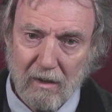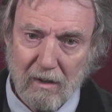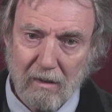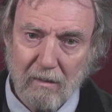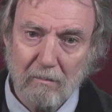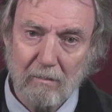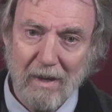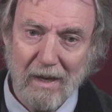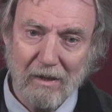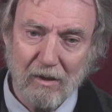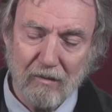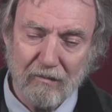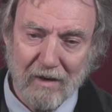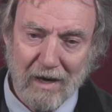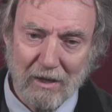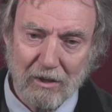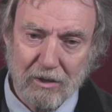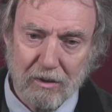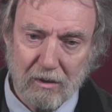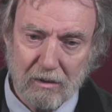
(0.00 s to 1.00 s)

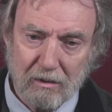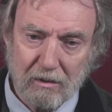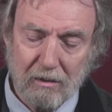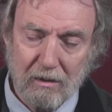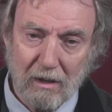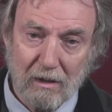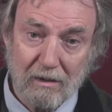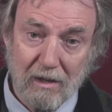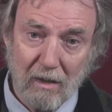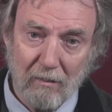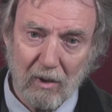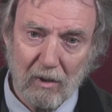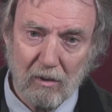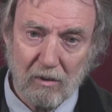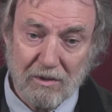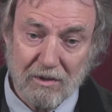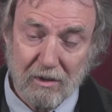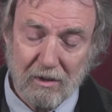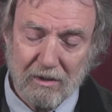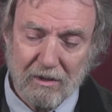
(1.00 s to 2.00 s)
manufactured
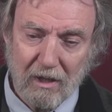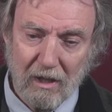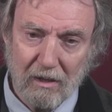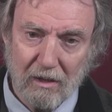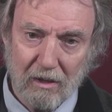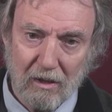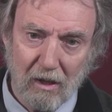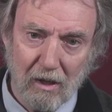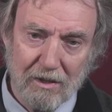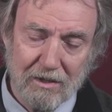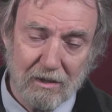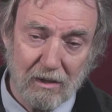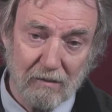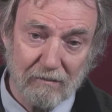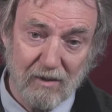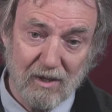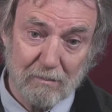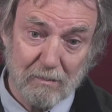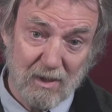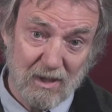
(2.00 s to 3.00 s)
chemicals containing arsenic
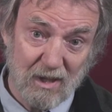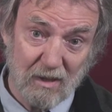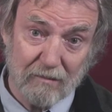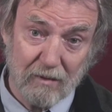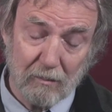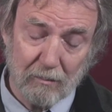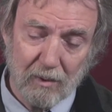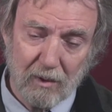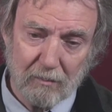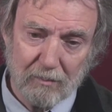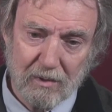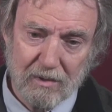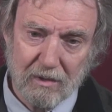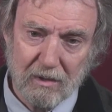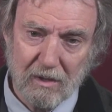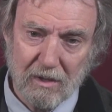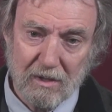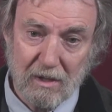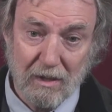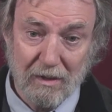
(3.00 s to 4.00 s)
for specific
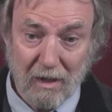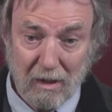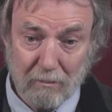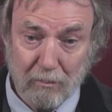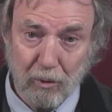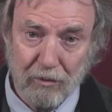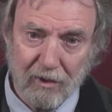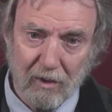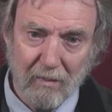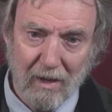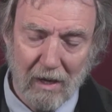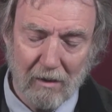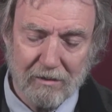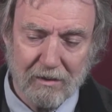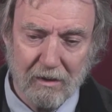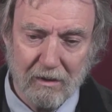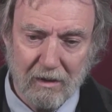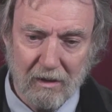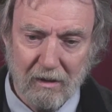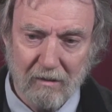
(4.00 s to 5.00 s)
purposes and then put them out
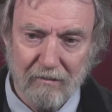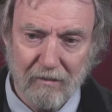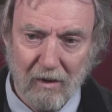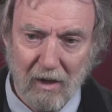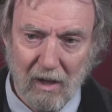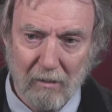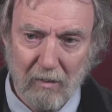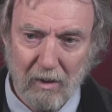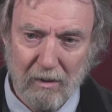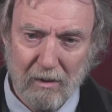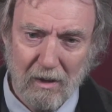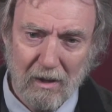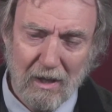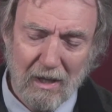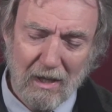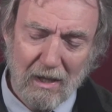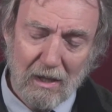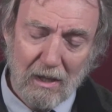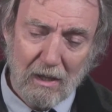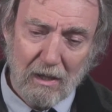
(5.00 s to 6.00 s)
in the environment,
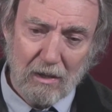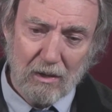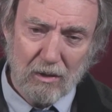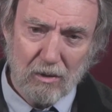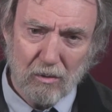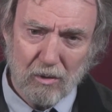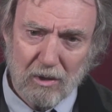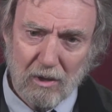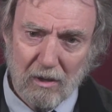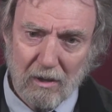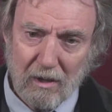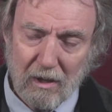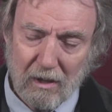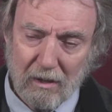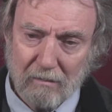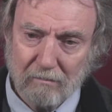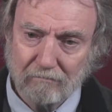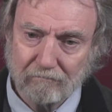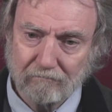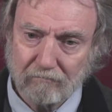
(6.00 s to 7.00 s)
usually
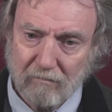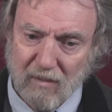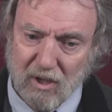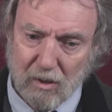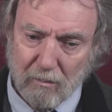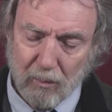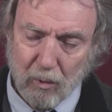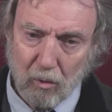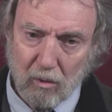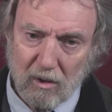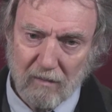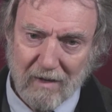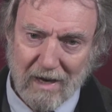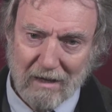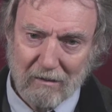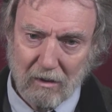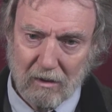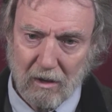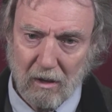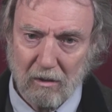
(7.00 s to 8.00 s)
in support of
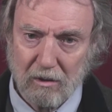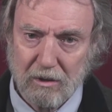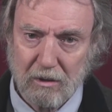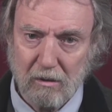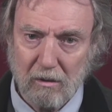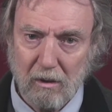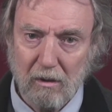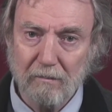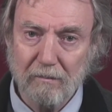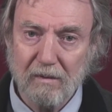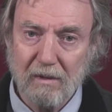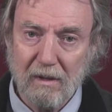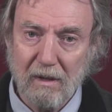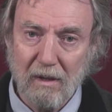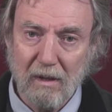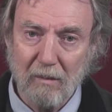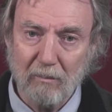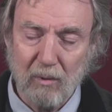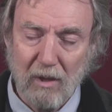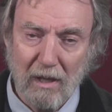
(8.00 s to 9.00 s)
agricultural
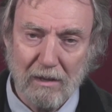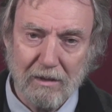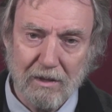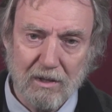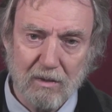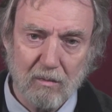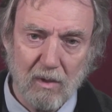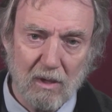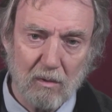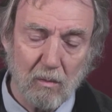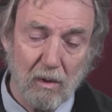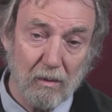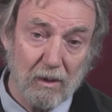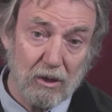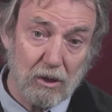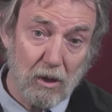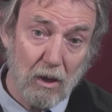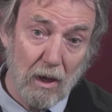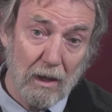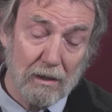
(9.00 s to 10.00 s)
practices where we're
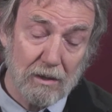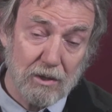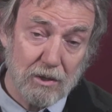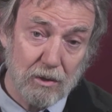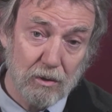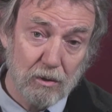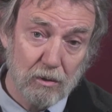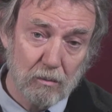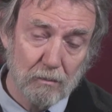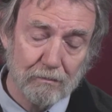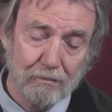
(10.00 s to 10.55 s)
trying to